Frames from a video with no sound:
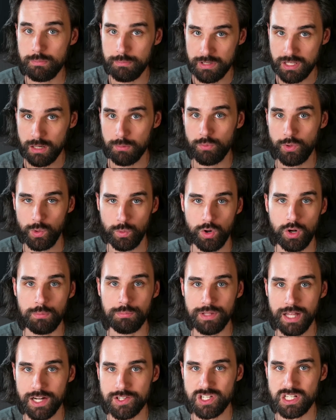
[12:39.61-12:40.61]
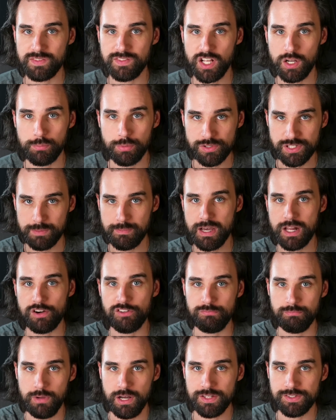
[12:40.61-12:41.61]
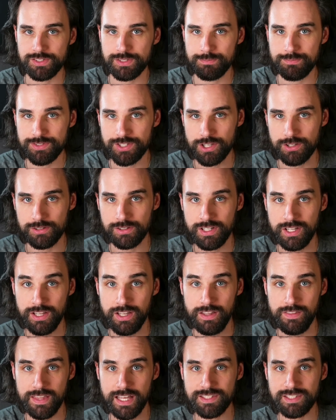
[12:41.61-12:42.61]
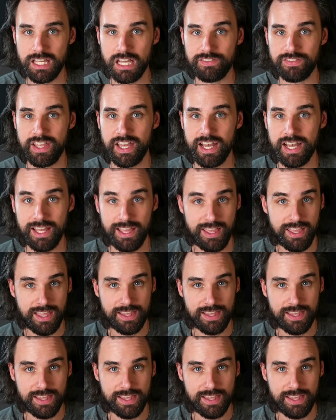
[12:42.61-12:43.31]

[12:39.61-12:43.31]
become real-world blockchain developers in a matter of months. So that's all I've got.